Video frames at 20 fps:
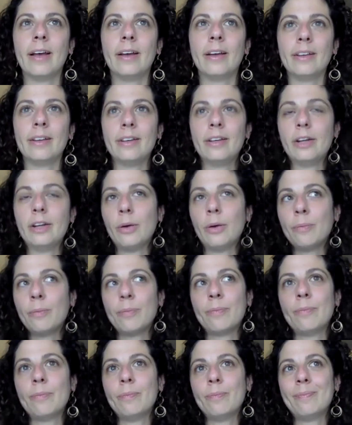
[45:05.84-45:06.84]
you know,
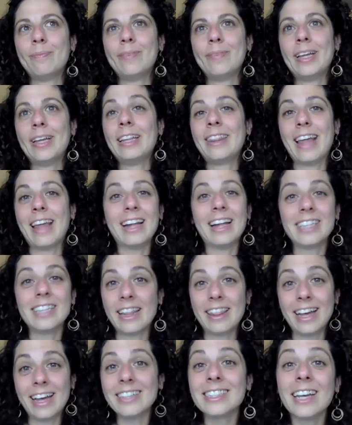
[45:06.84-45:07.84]

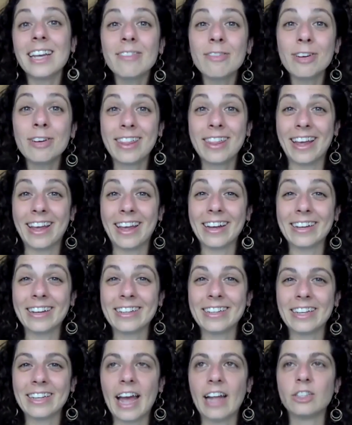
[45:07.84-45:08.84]
that's everything.
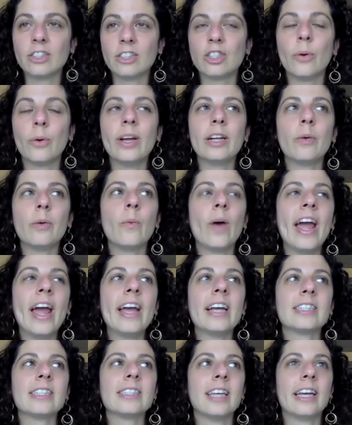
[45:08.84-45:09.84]
And so in a way,
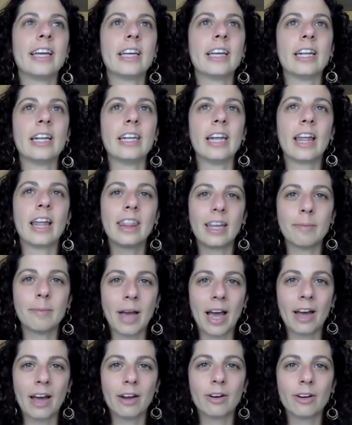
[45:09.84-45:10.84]
it's like nothing
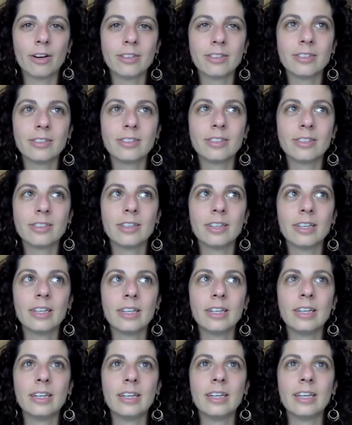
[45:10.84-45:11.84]
matters.
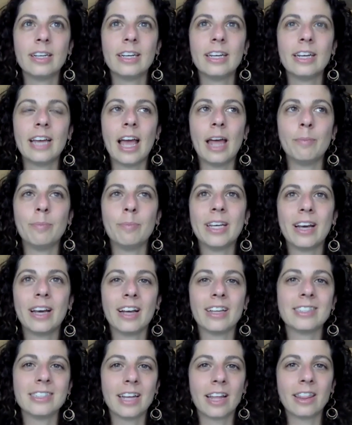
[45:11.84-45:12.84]
And
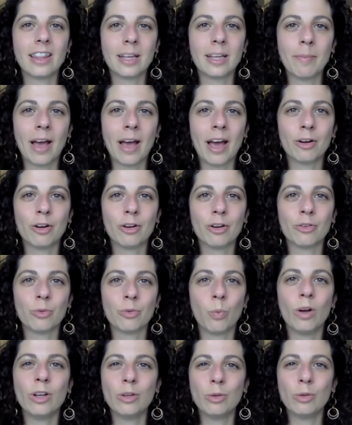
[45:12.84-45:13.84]
because nothing matters,
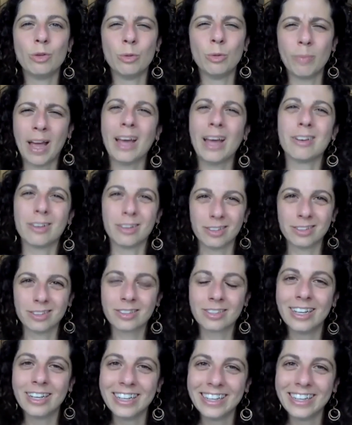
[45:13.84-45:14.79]
what you do matters,